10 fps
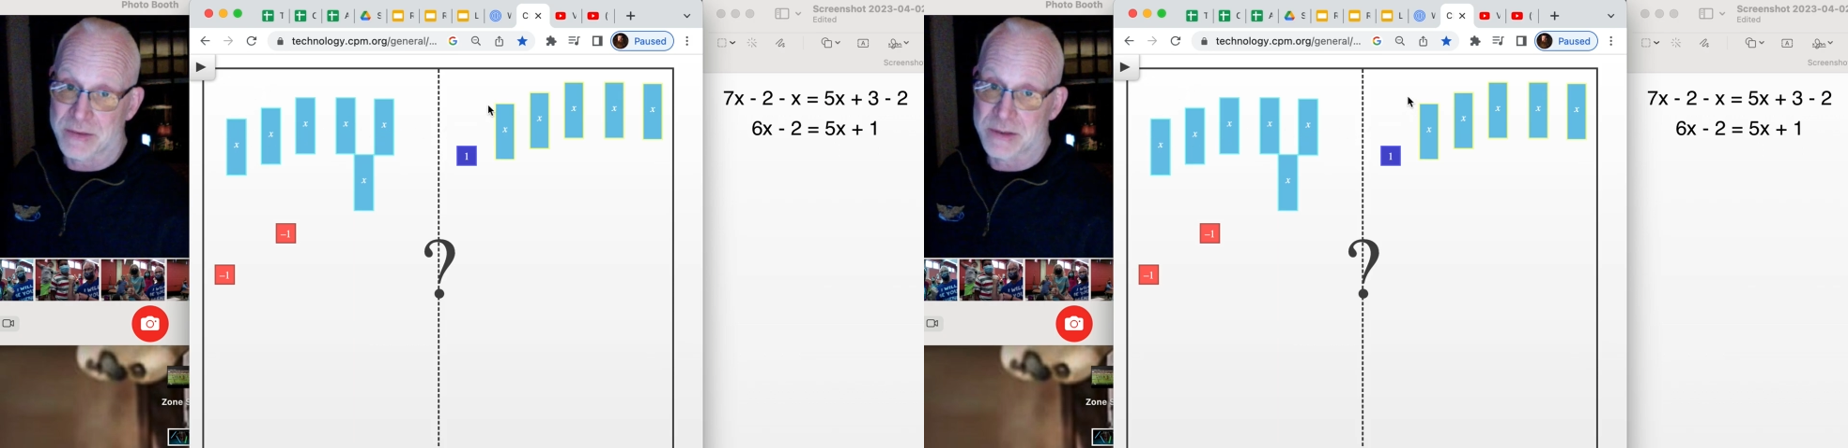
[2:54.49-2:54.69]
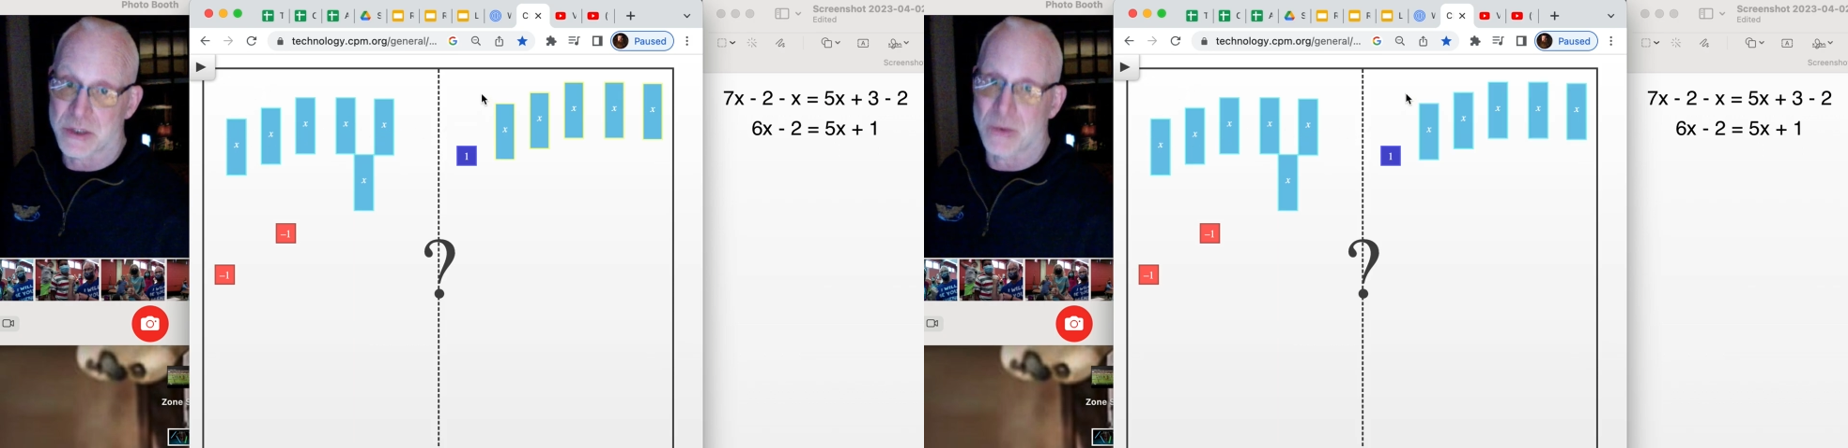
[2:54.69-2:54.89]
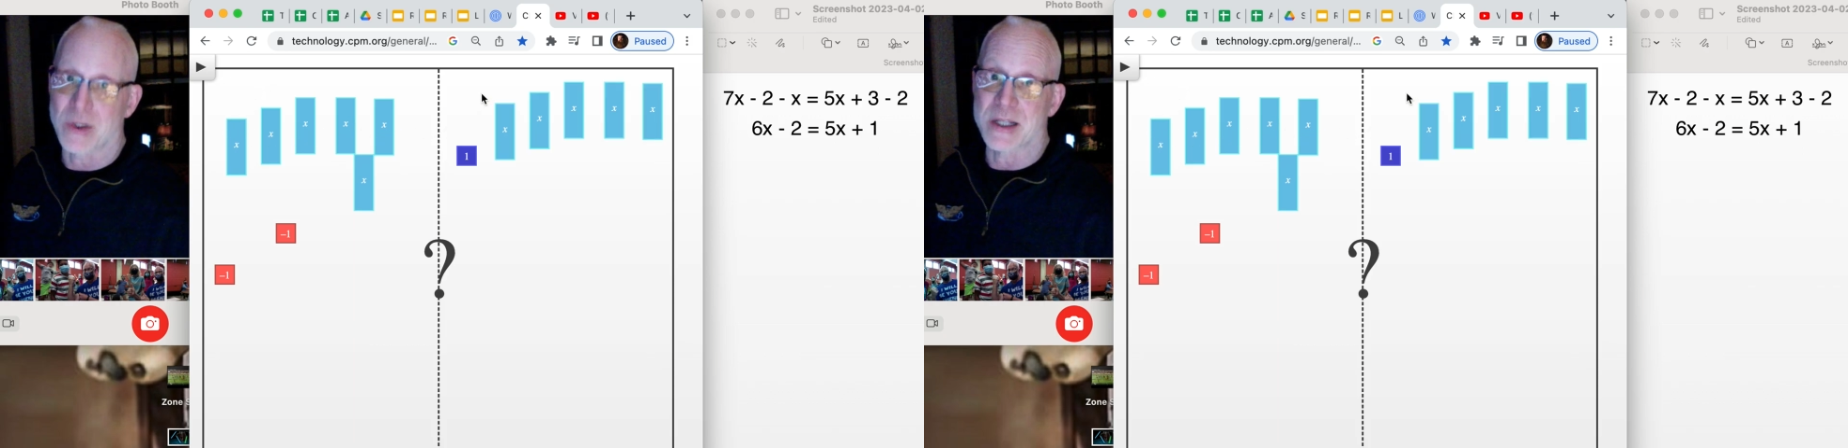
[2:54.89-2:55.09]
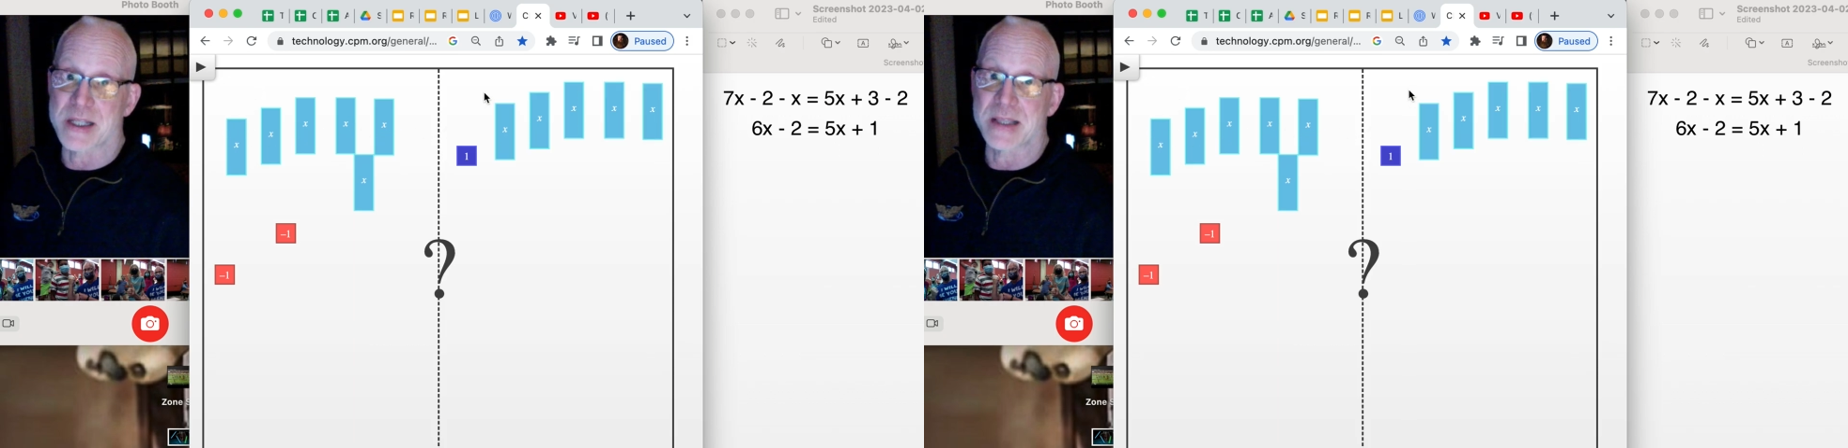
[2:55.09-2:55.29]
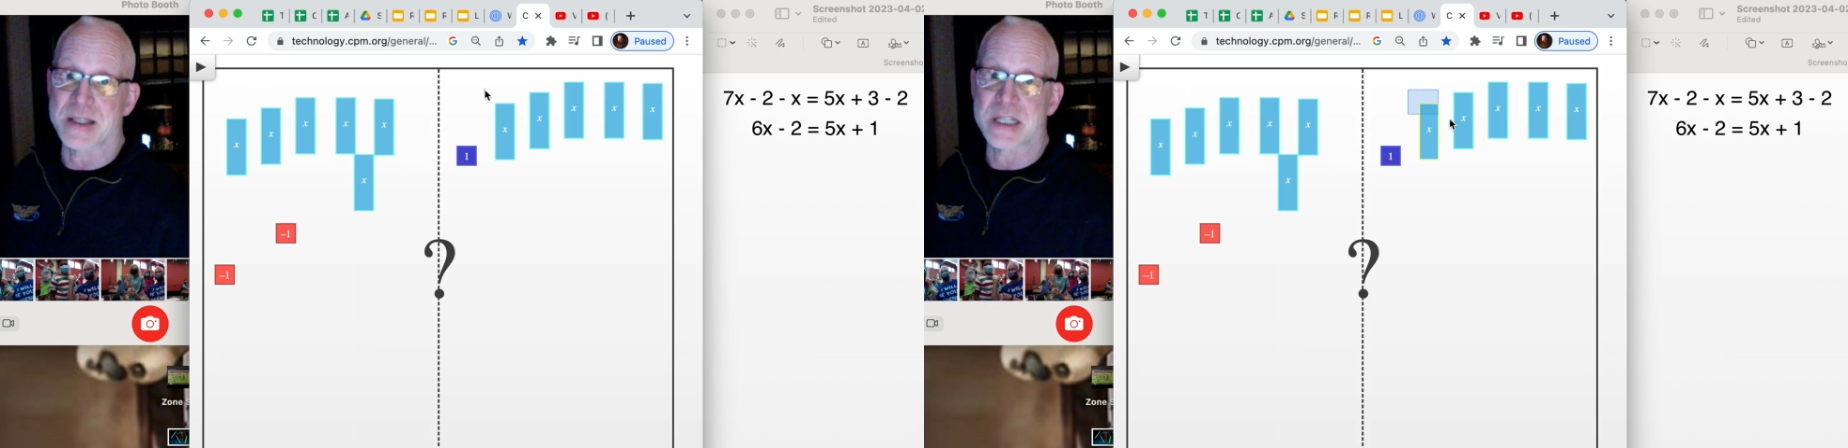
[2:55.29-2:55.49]
So we're going to
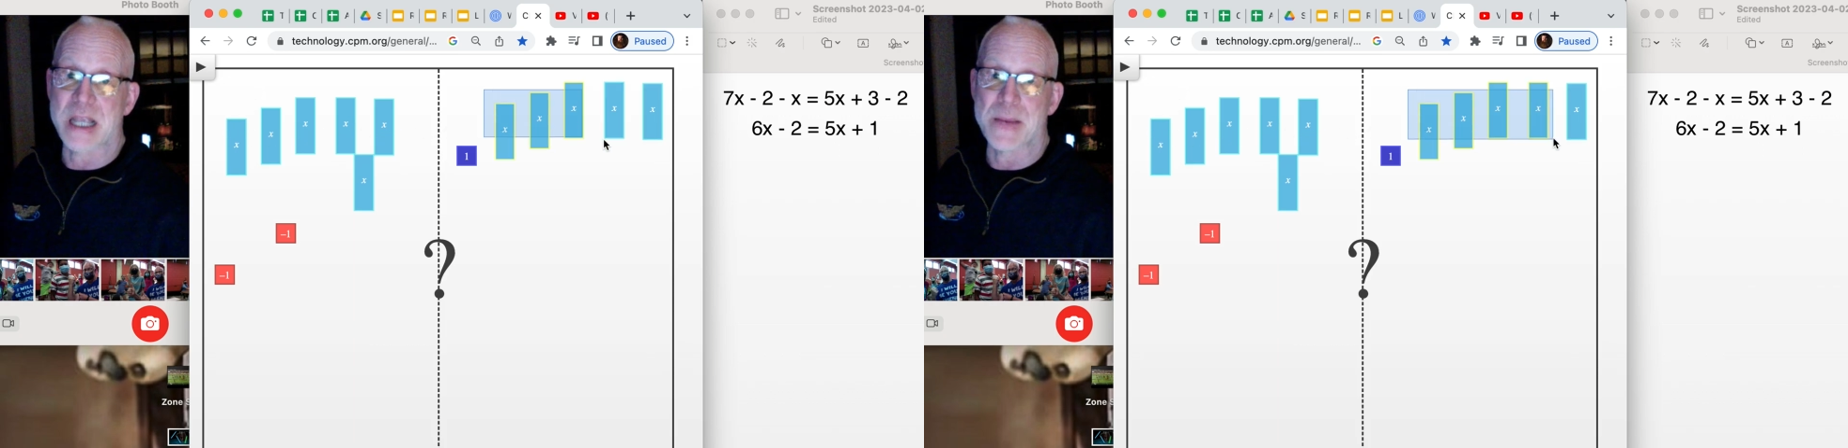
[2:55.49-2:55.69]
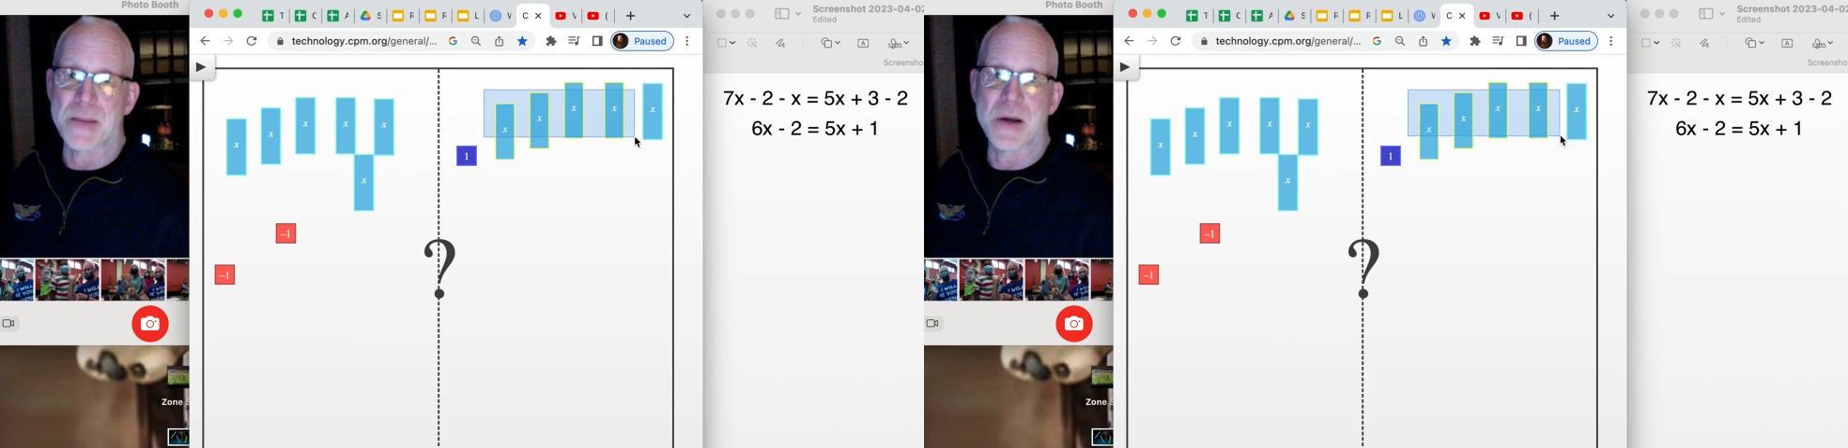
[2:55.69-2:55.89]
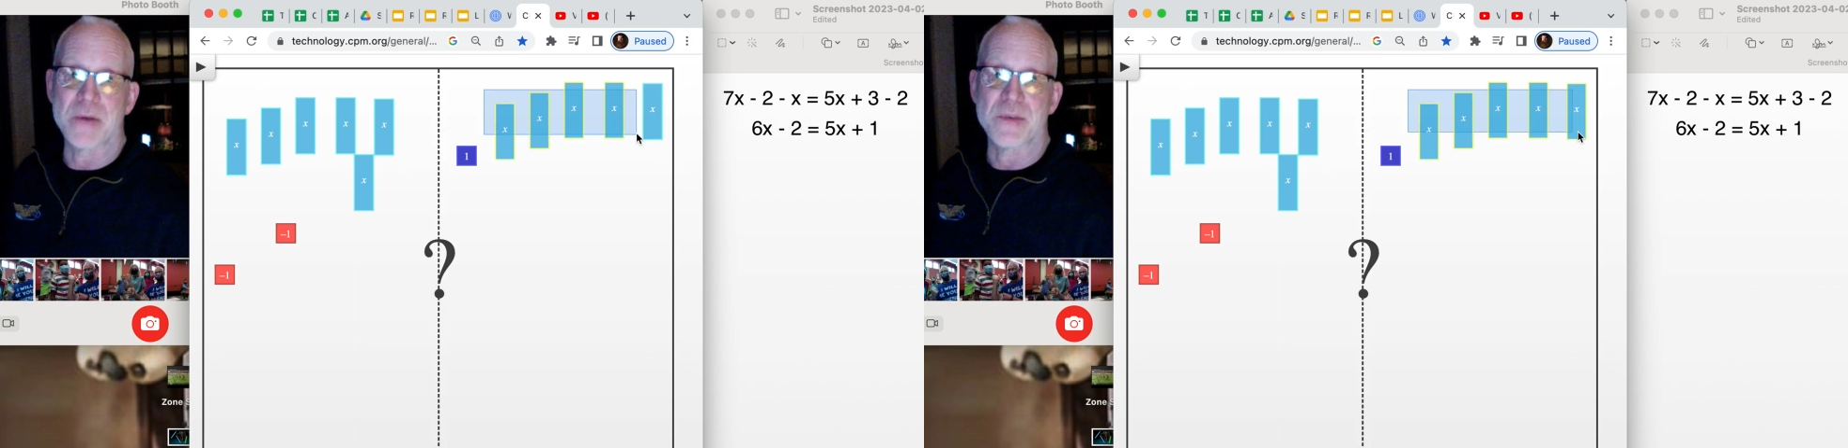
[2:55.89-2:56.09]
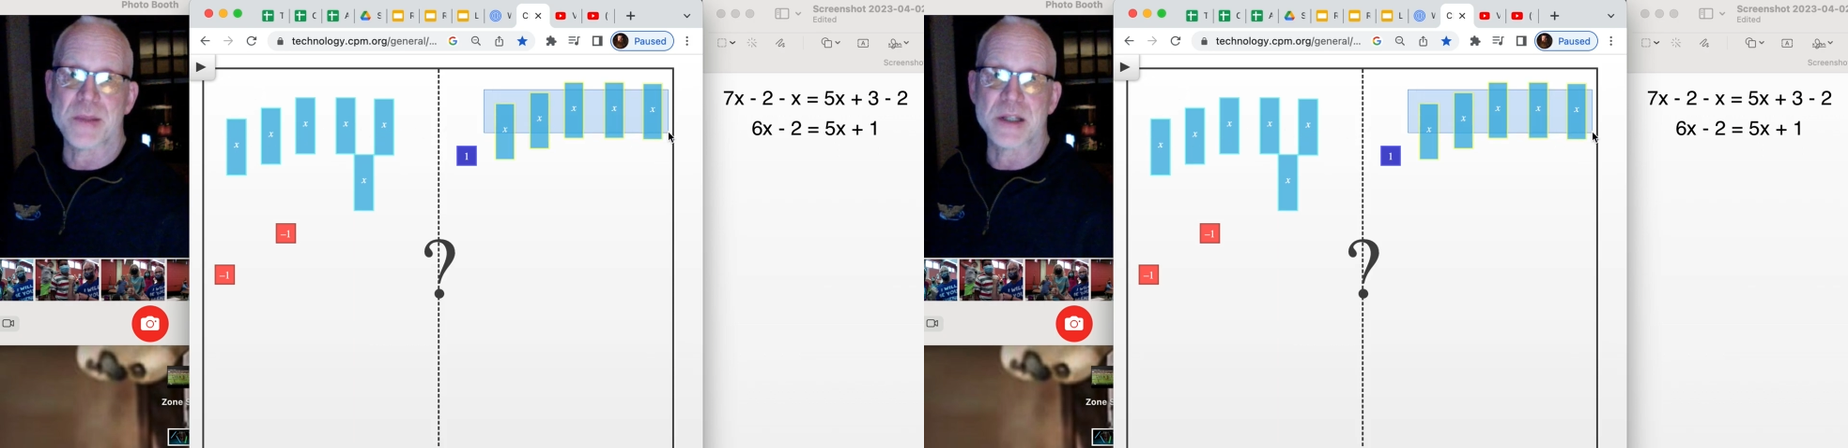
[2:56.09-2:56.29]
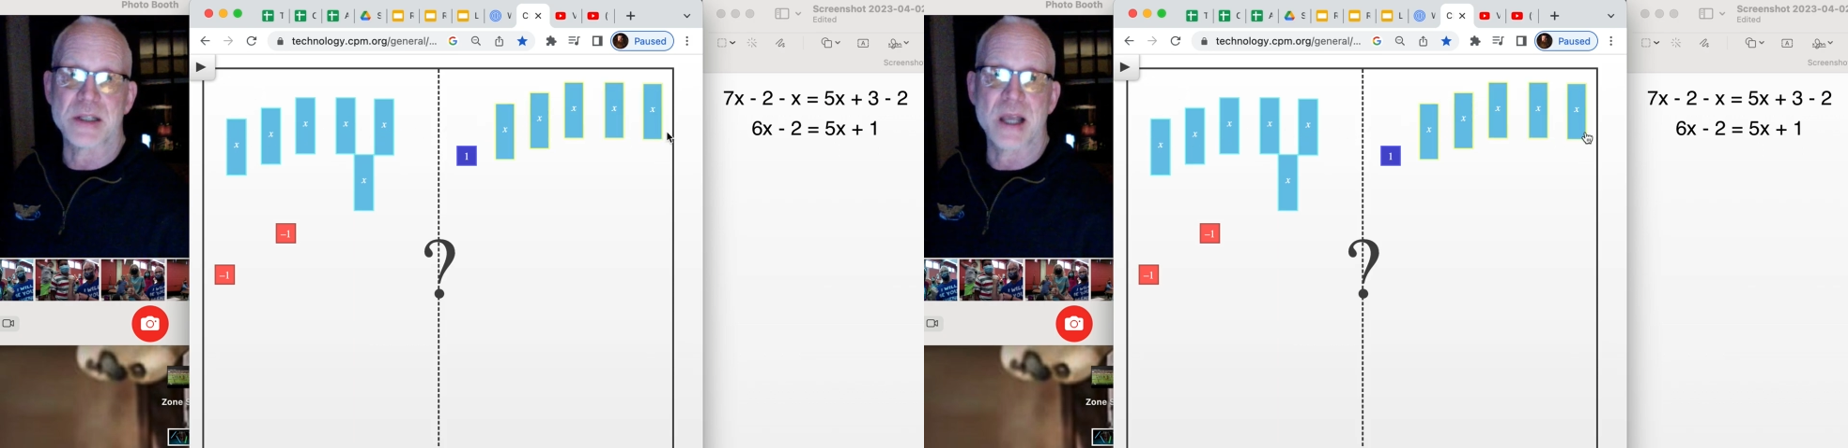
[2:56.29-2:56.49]
take the same amount from
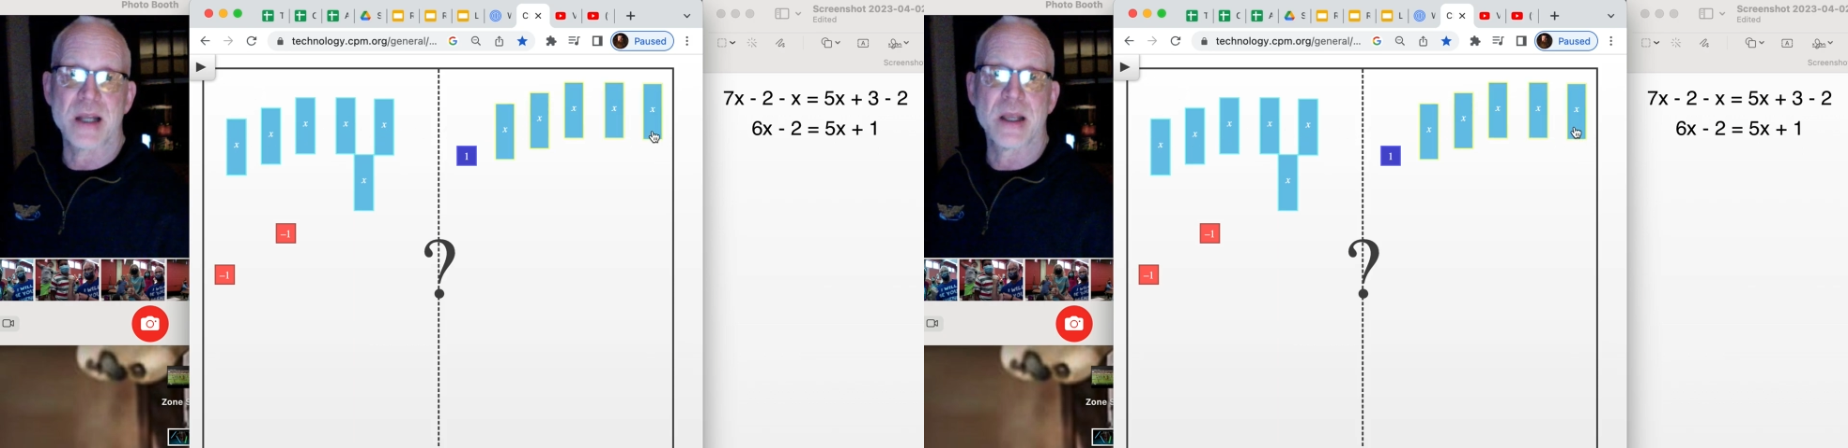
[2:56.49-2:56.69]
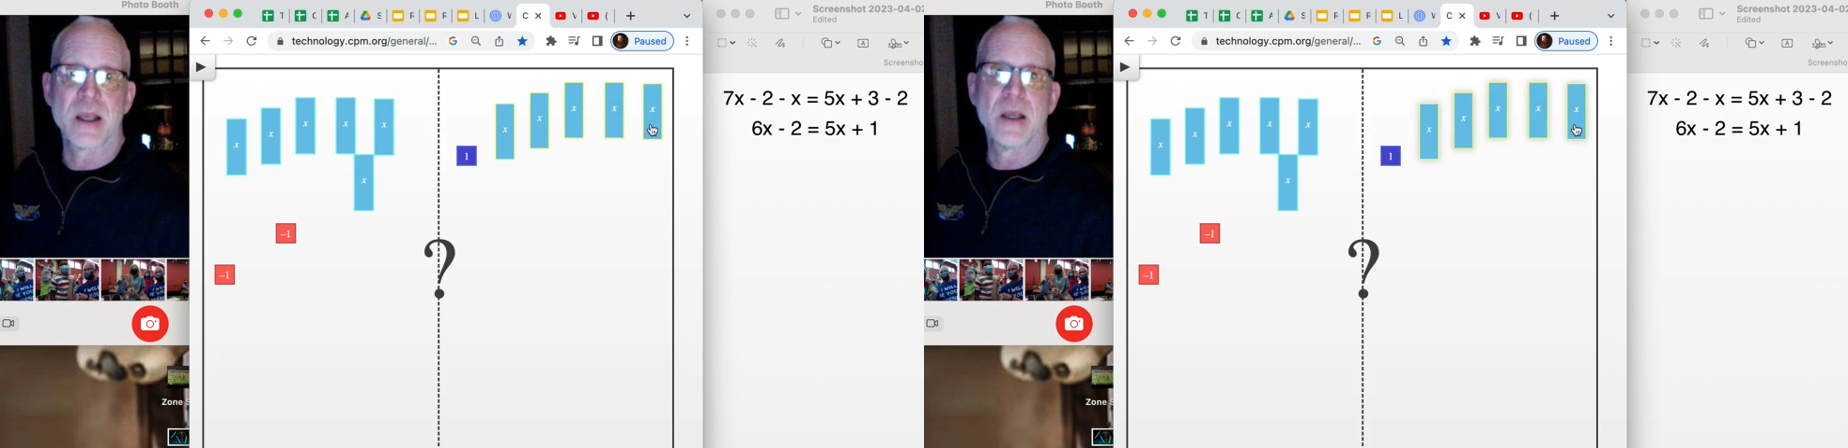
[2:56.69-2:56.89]
each side.